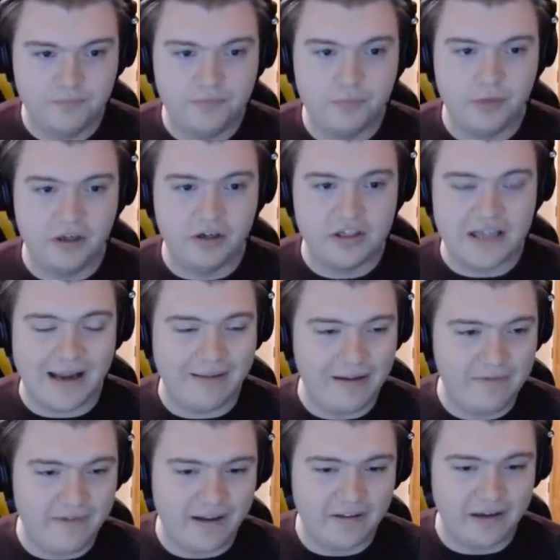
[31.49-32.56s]
because
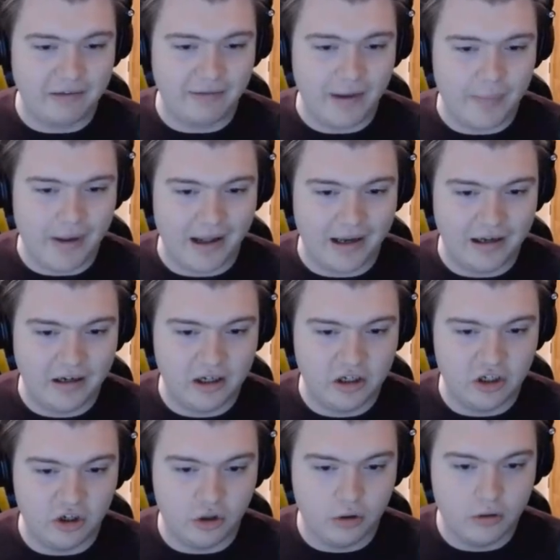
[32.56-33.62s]
anything that a Ret Paladin can
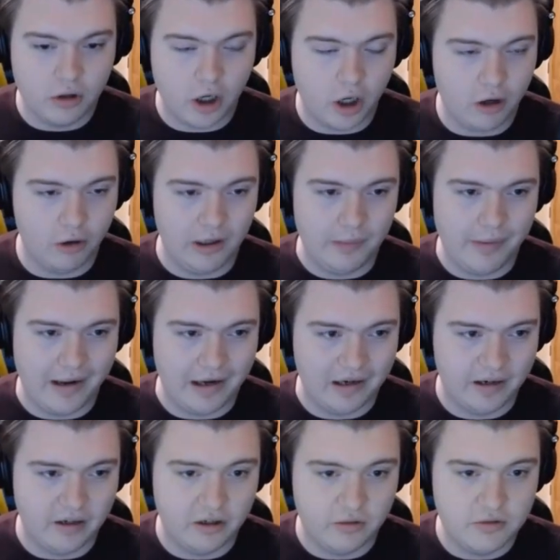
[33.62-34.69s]
do, a Holy Paladin
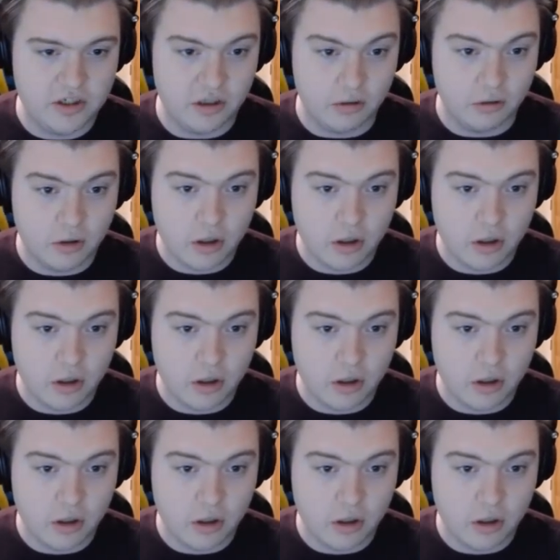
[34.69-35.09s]
can do too.